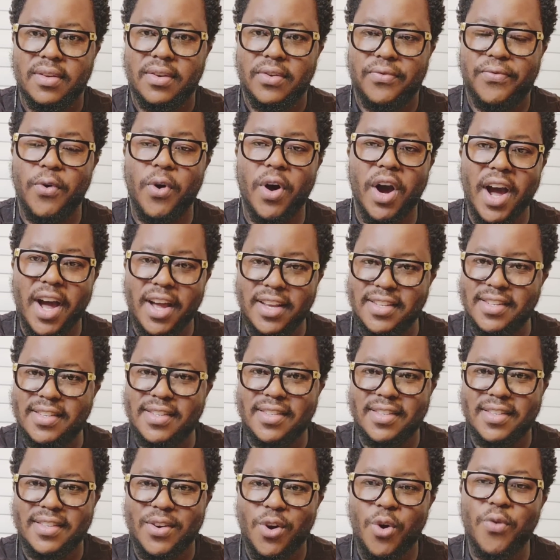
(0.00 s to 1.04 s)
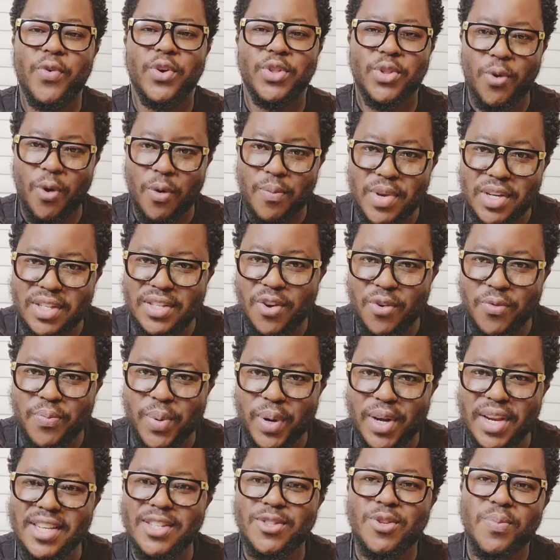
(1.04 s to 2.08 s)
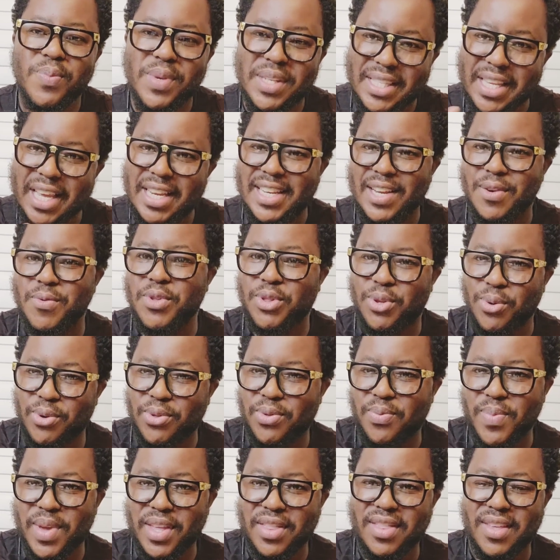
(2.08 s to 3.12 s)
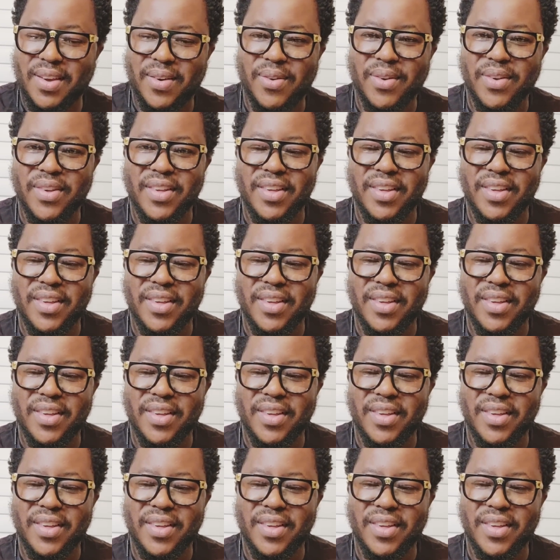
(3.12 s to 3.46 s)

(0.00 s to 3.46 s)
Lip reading: for us or for the commissioner of police to be standing with Ruth Mathew.